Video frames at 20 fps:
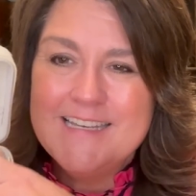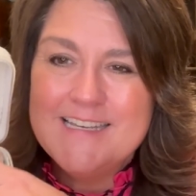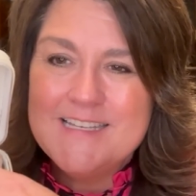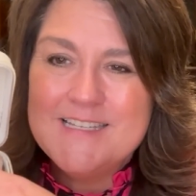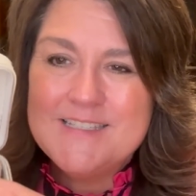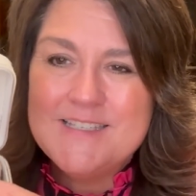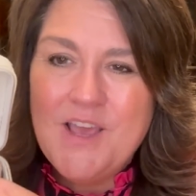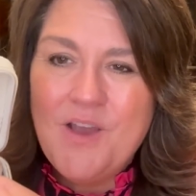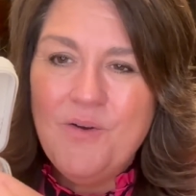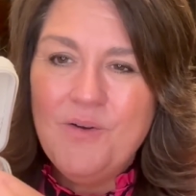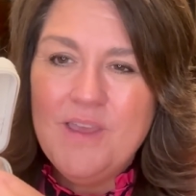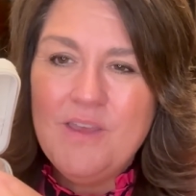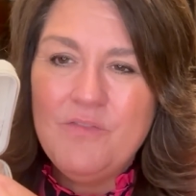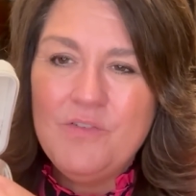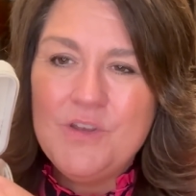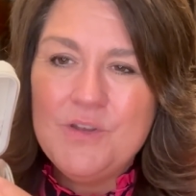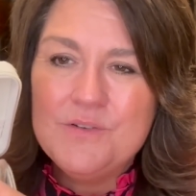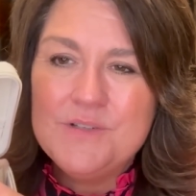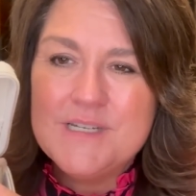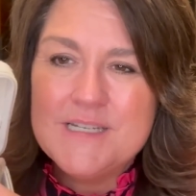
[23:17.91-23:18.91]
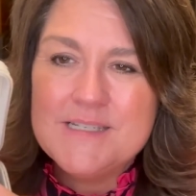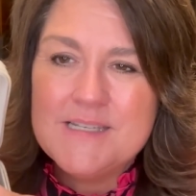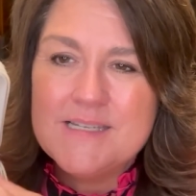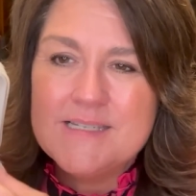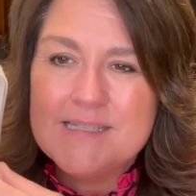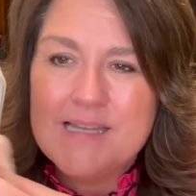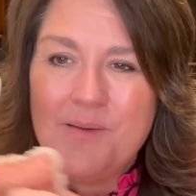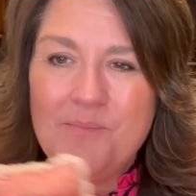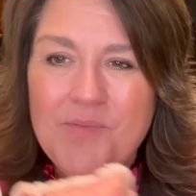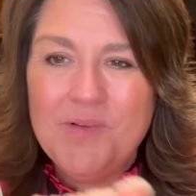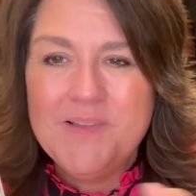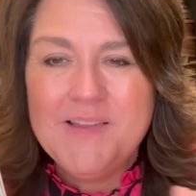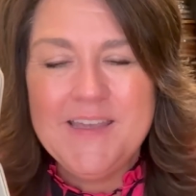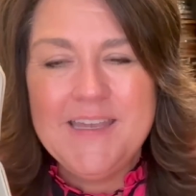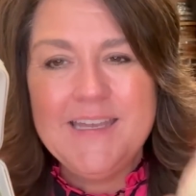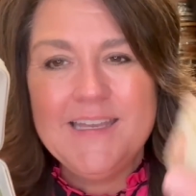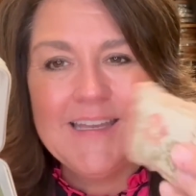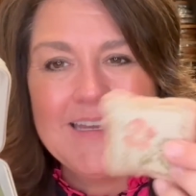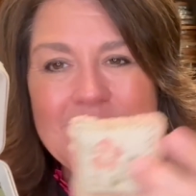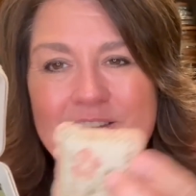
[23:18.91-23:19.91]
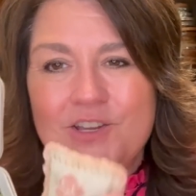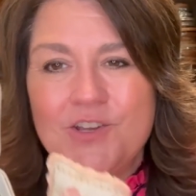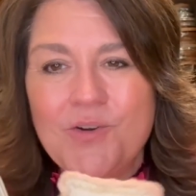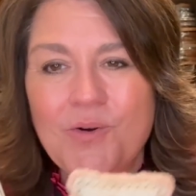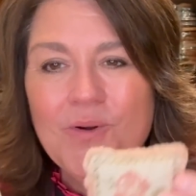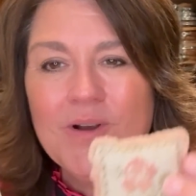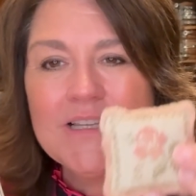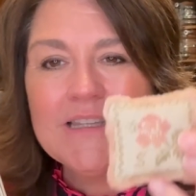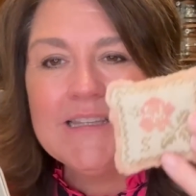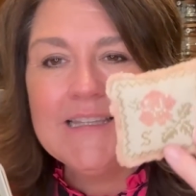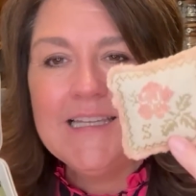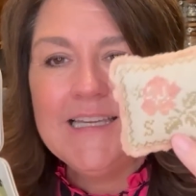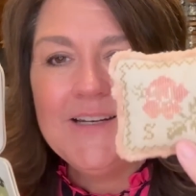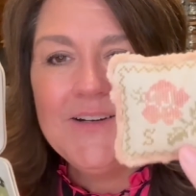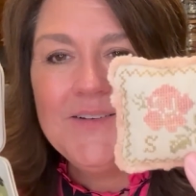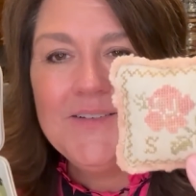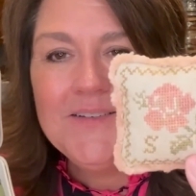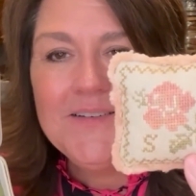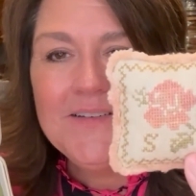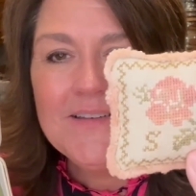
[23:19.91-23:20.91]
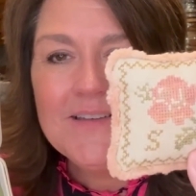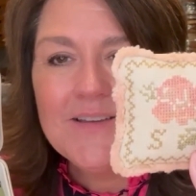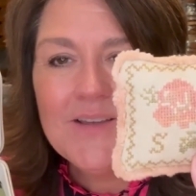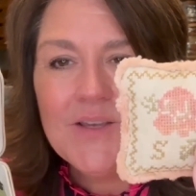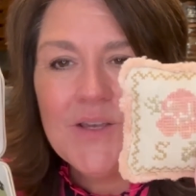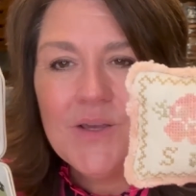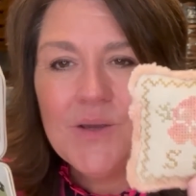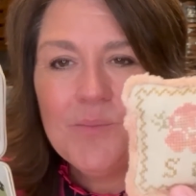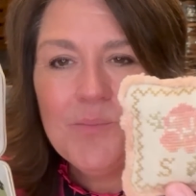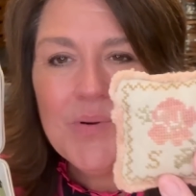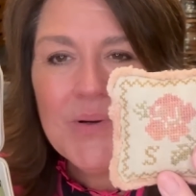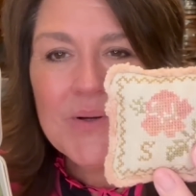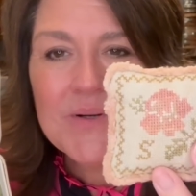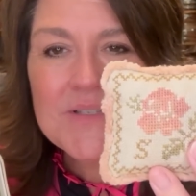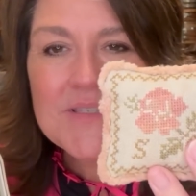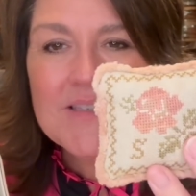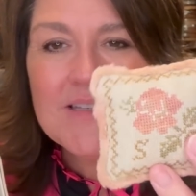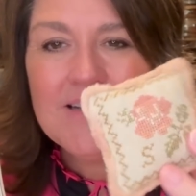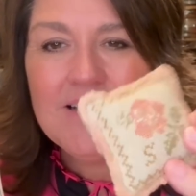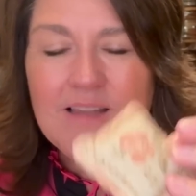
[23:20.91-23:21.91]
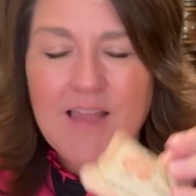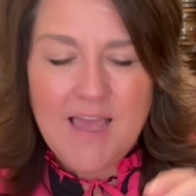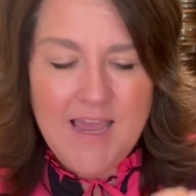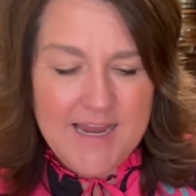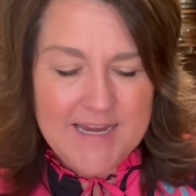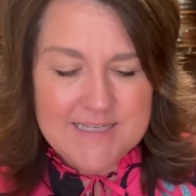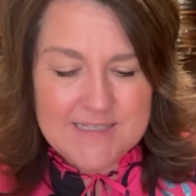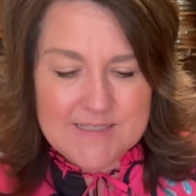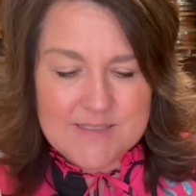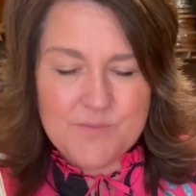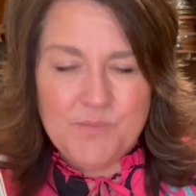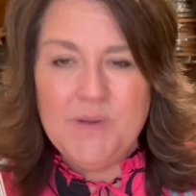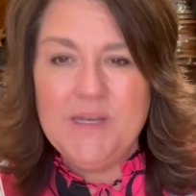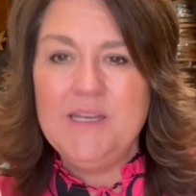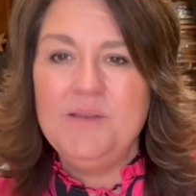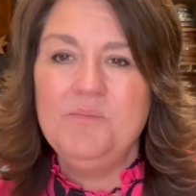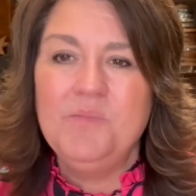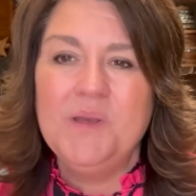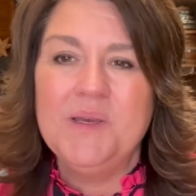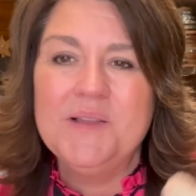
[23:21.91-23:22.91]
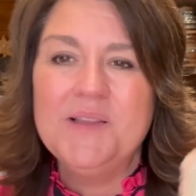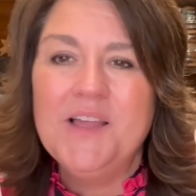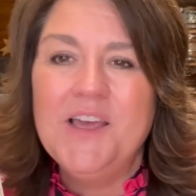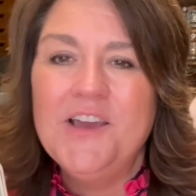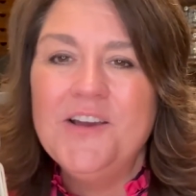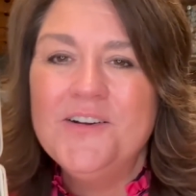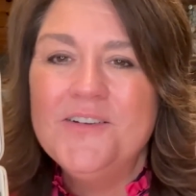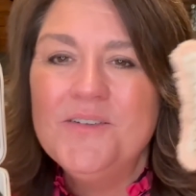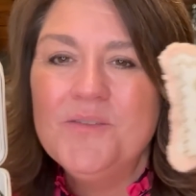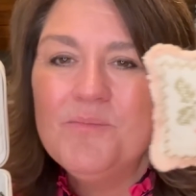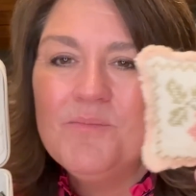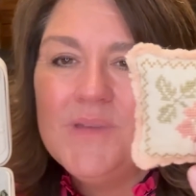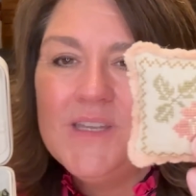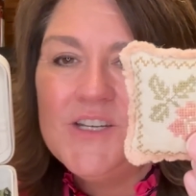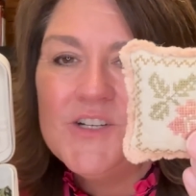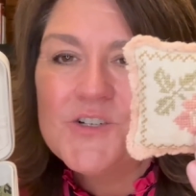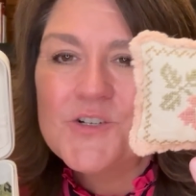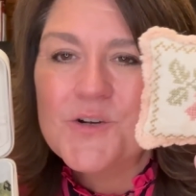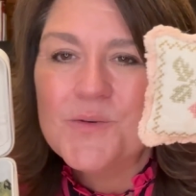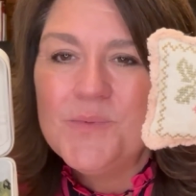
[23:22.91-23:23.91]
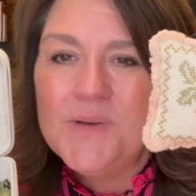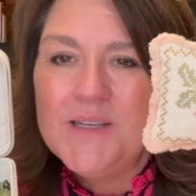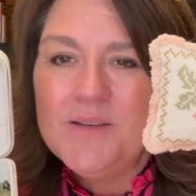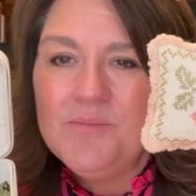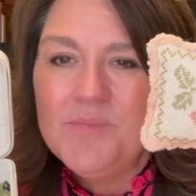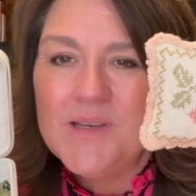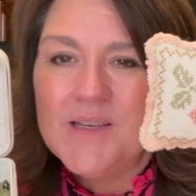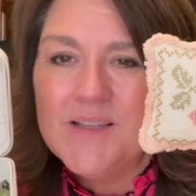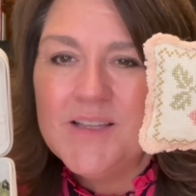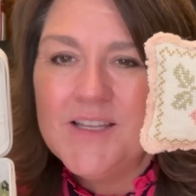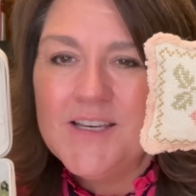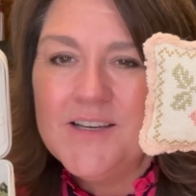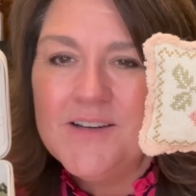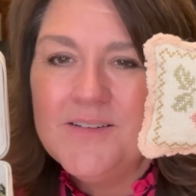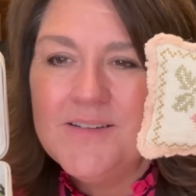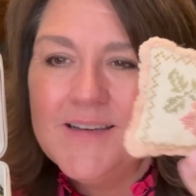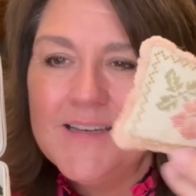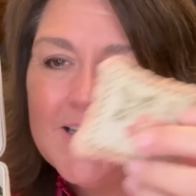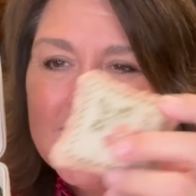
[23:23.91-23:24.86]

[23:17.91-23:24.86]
So if you disassemble it, your little personalized pin pillow, miniature pin pillow,